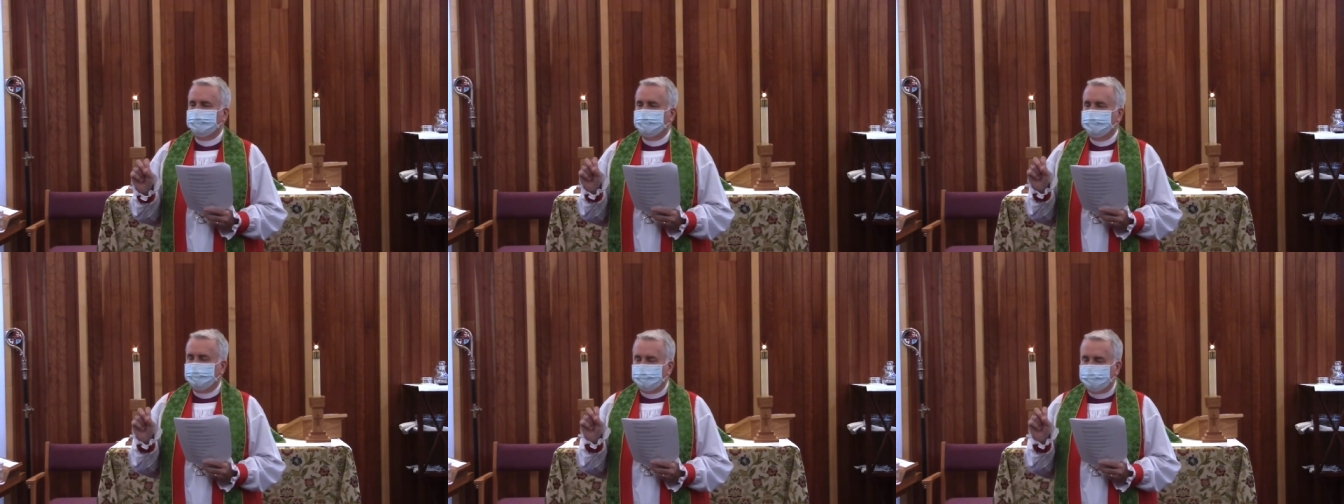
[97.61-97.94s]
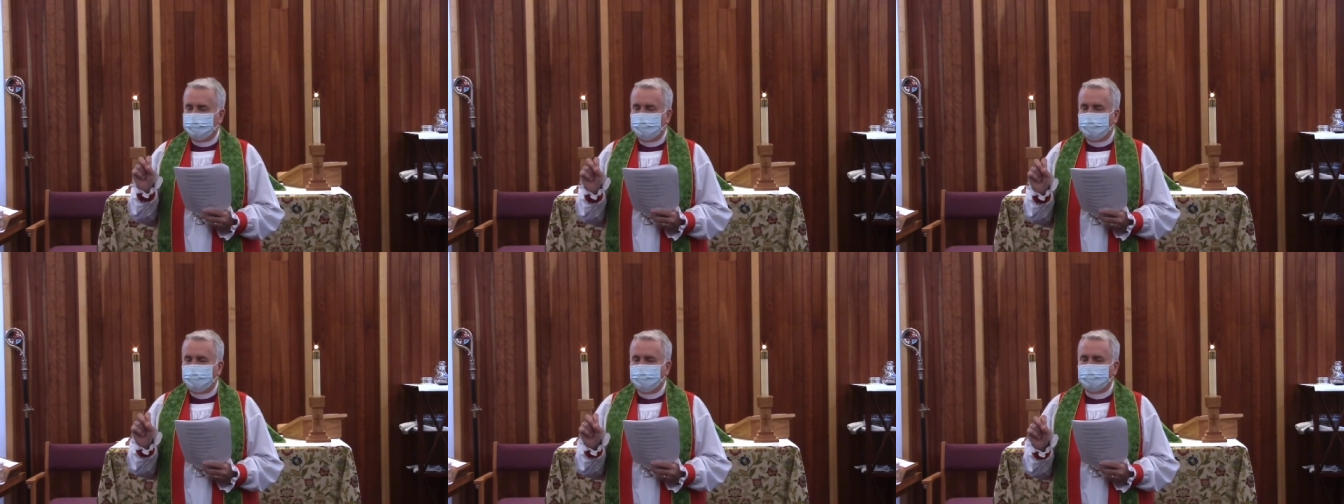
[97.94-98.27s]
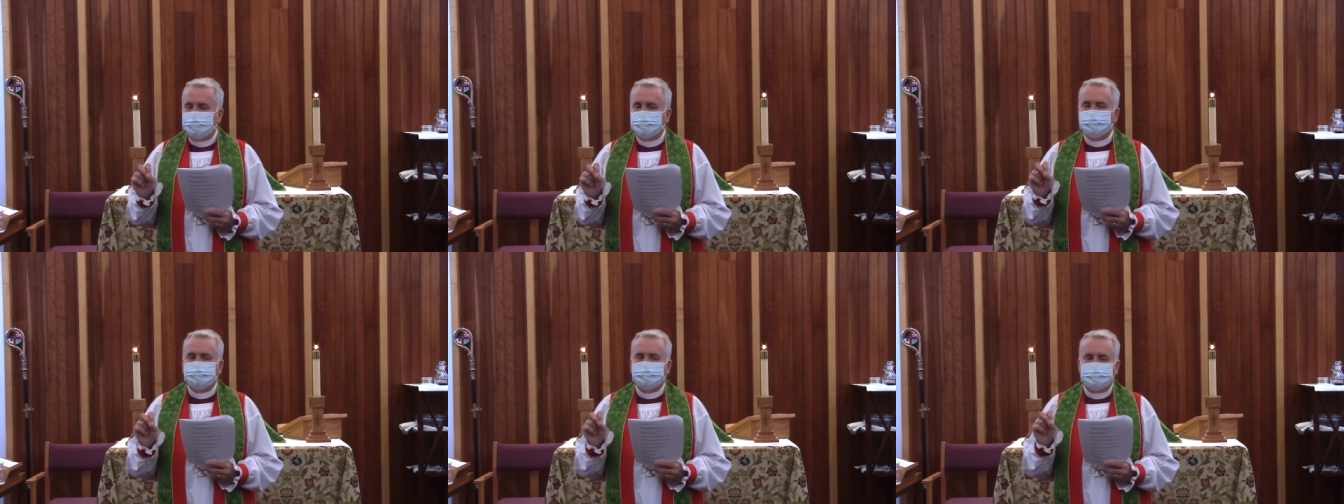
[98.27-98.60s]
The
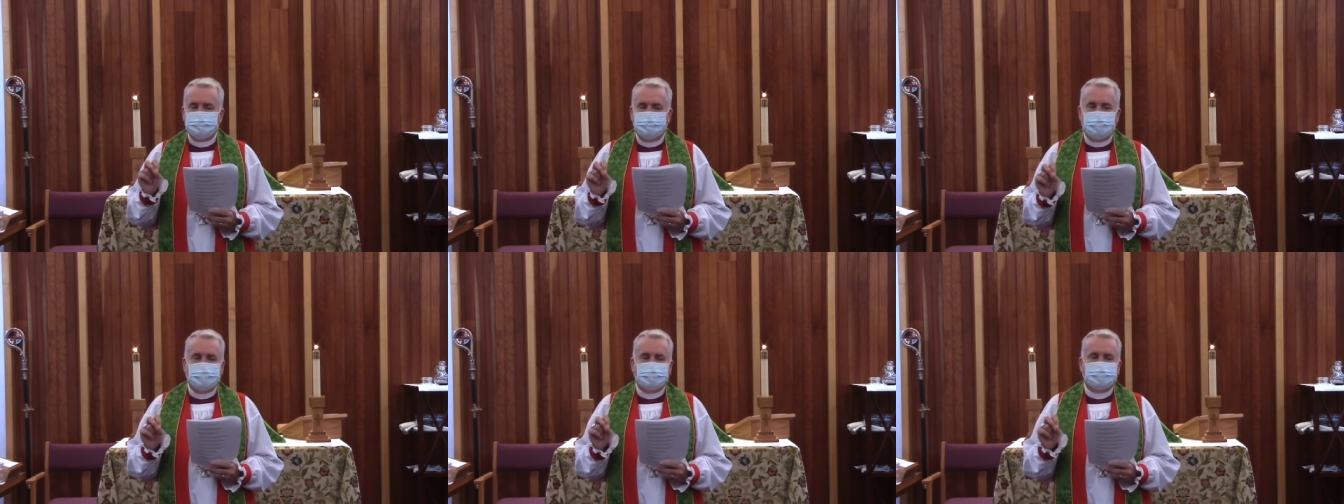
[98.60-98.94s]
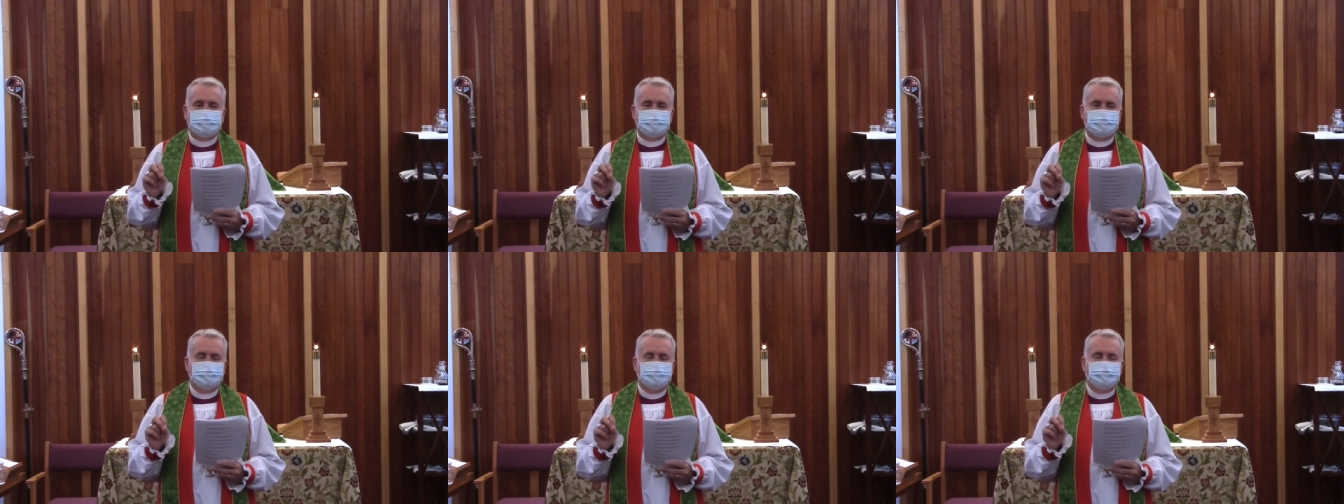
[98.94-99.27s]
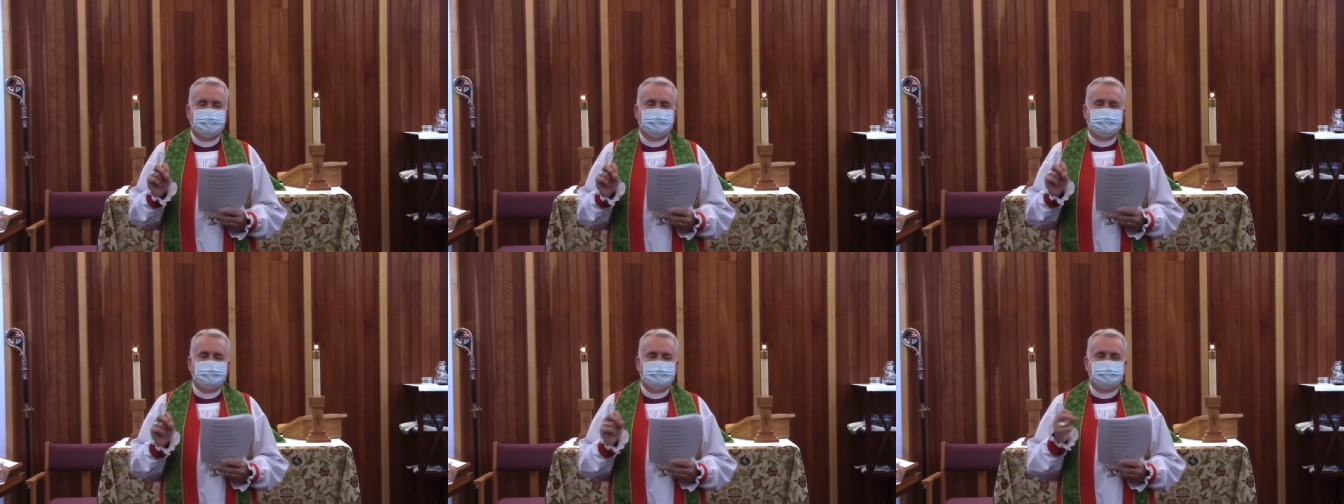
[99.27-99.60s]
heart of the matter
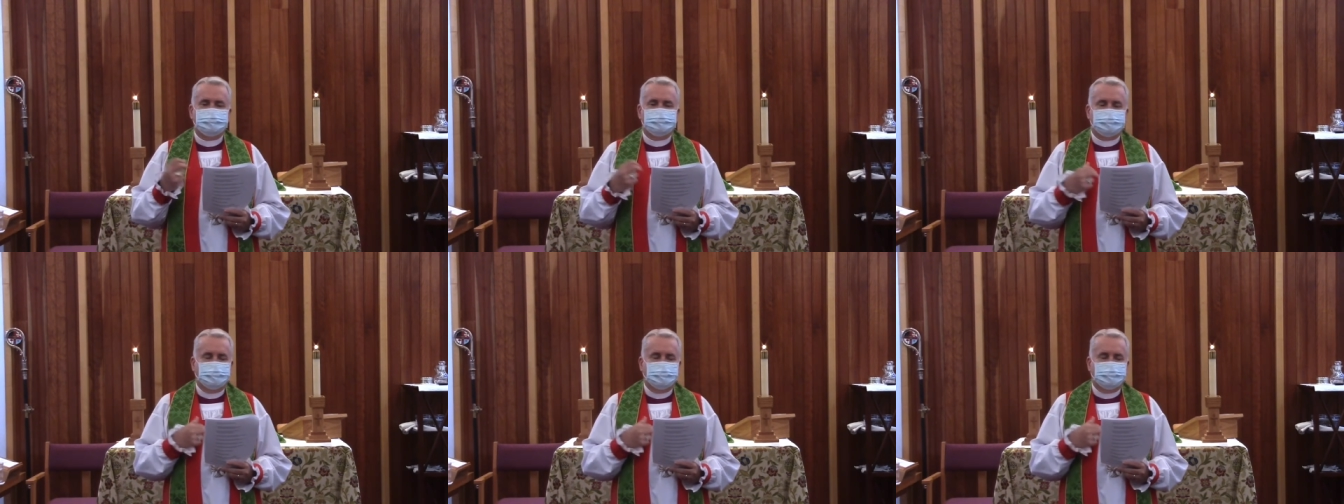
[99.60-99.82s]
is